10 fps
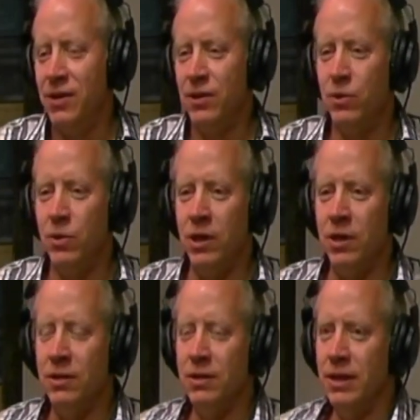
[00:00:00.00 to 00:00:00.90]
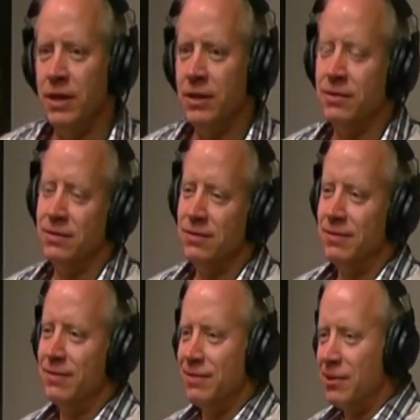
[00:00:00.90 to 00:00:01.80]
Well, and
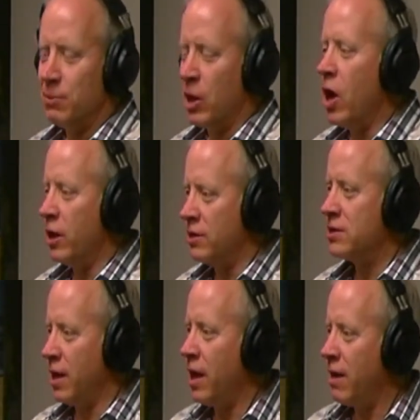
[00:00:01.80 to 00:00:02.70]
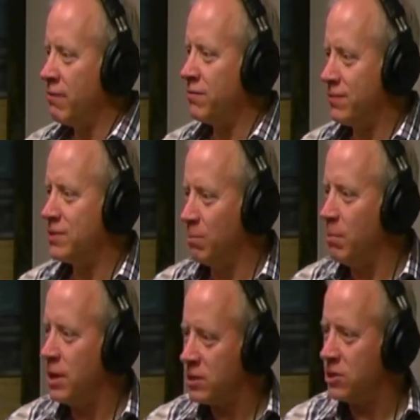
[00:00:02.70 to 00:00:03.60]
to be honest, I have some
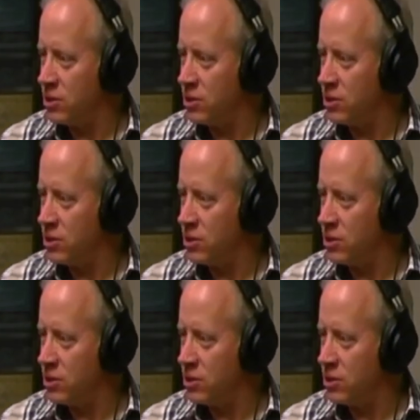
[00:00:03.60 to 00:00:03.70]
messages